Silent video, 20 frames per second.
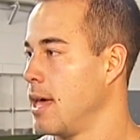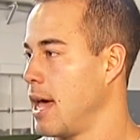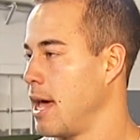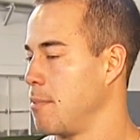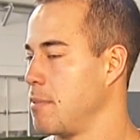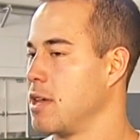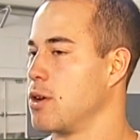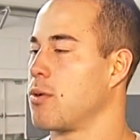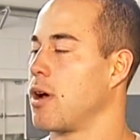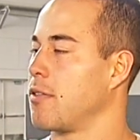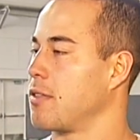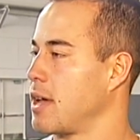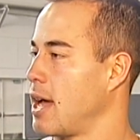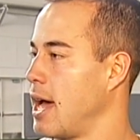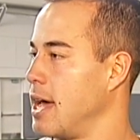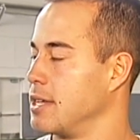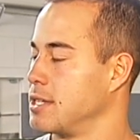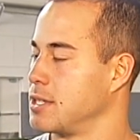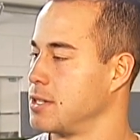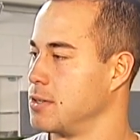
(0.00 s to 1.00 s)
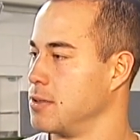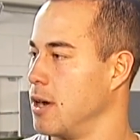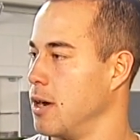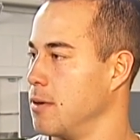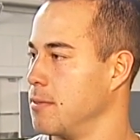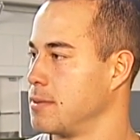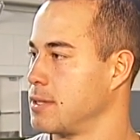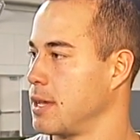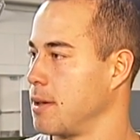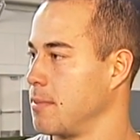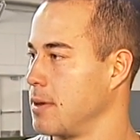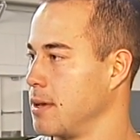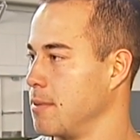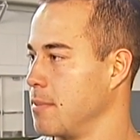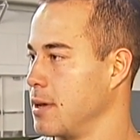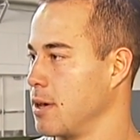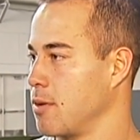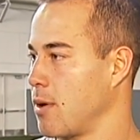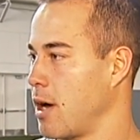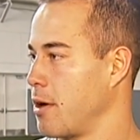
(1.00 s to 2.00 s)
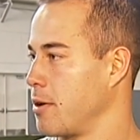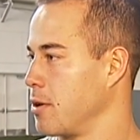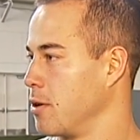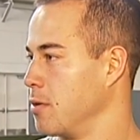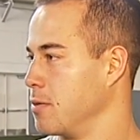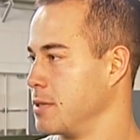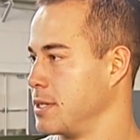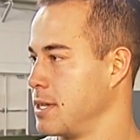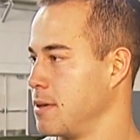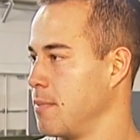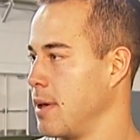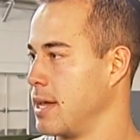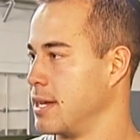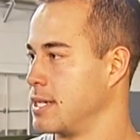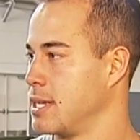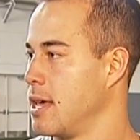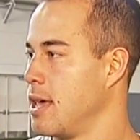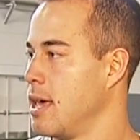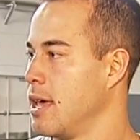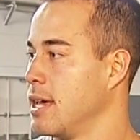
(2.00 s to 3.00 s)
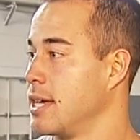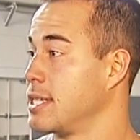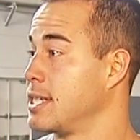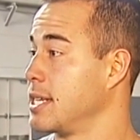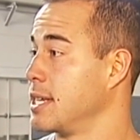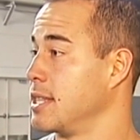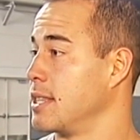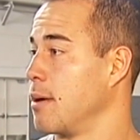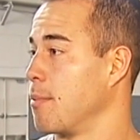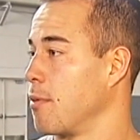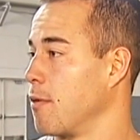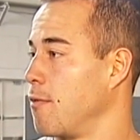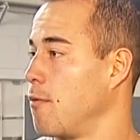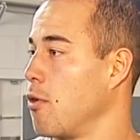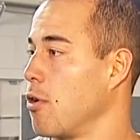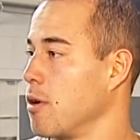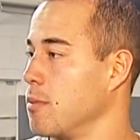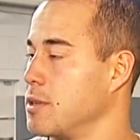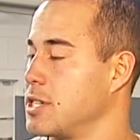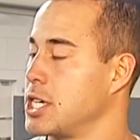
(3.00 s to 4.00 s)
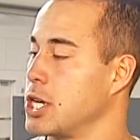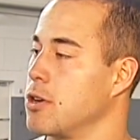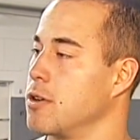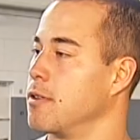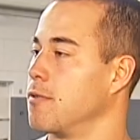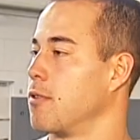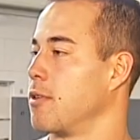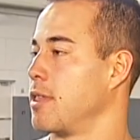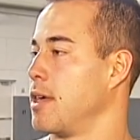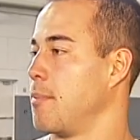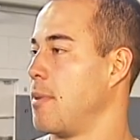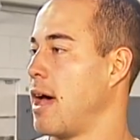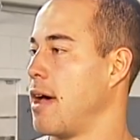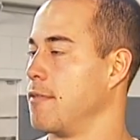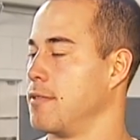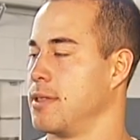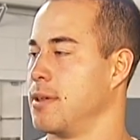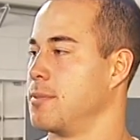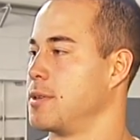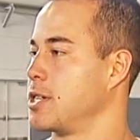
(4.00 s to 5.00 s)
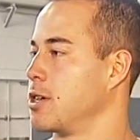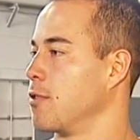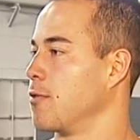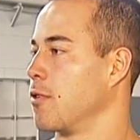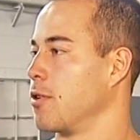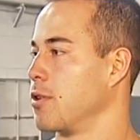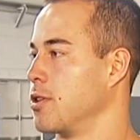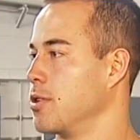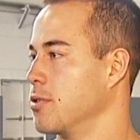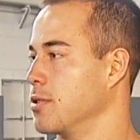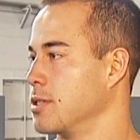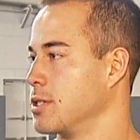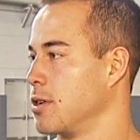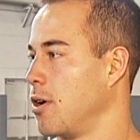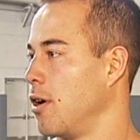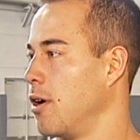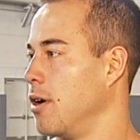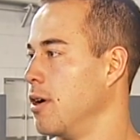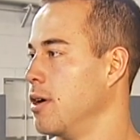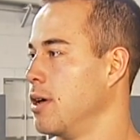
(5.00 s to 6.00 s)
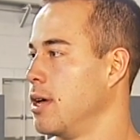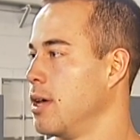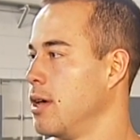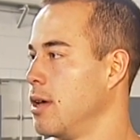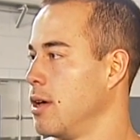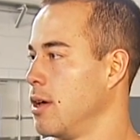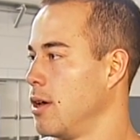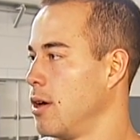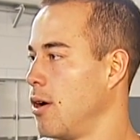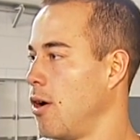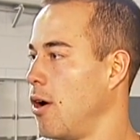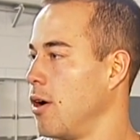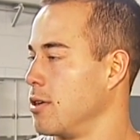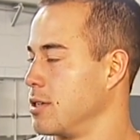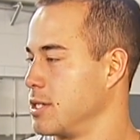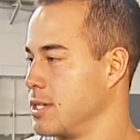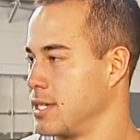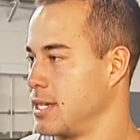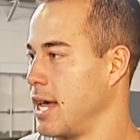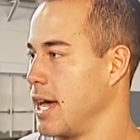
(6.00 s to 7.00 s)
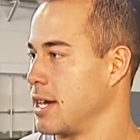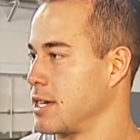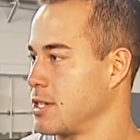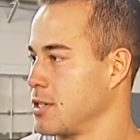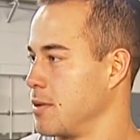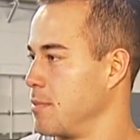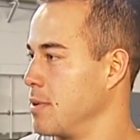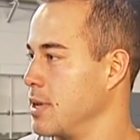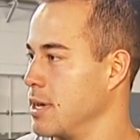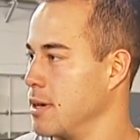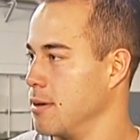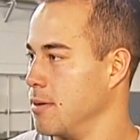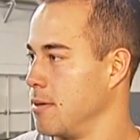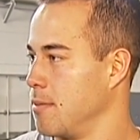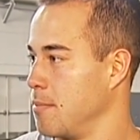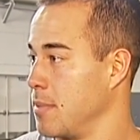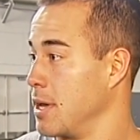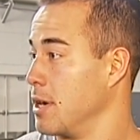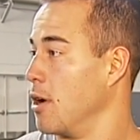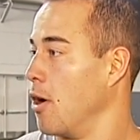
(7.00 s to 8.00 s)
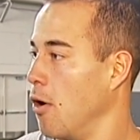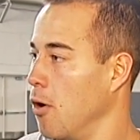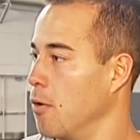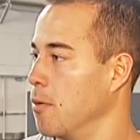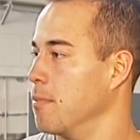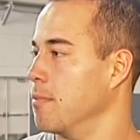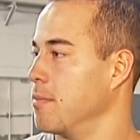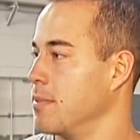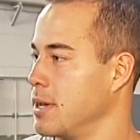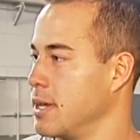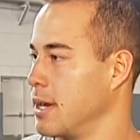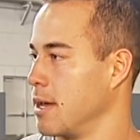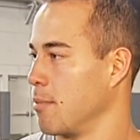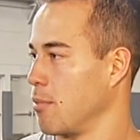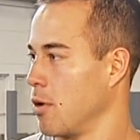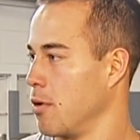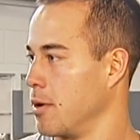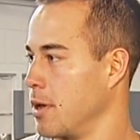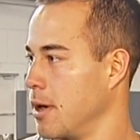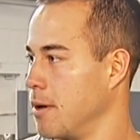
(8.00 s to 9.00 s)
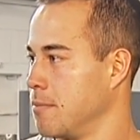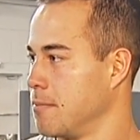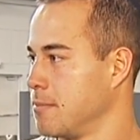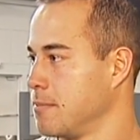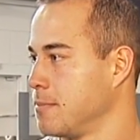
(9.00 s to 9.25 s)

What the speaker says: And being around the guys, too, helps. I mean, being around your own teammates, seeing them perform, cheering for them, having them cheer for you is all just extra, being home, being at pro day.